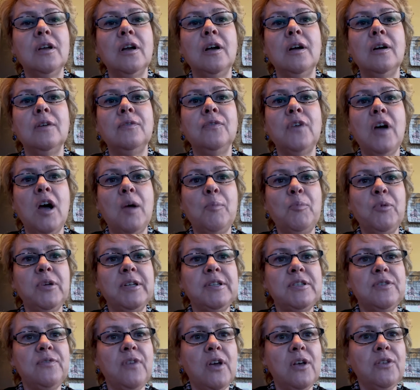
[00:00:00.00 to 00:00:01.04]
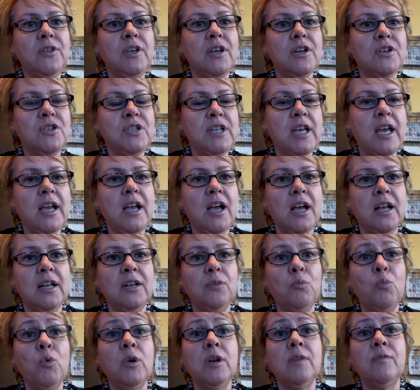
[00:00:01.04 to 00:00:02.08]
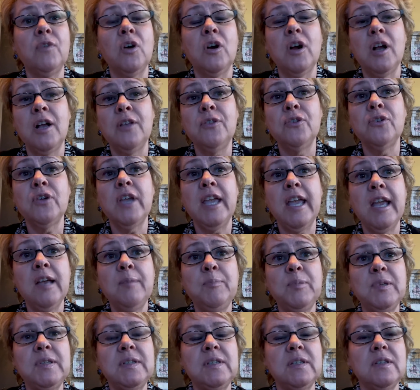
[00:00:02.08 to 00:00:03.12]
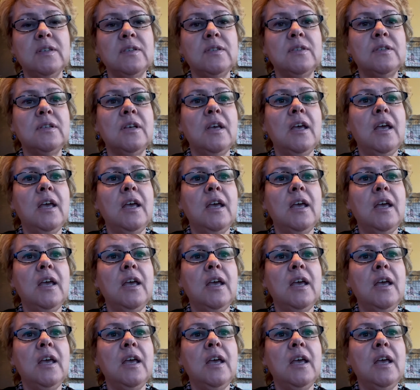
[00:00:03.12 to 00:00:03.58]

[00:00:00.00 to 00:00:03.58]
of comprehensive healthcare tech on one of our other campuses,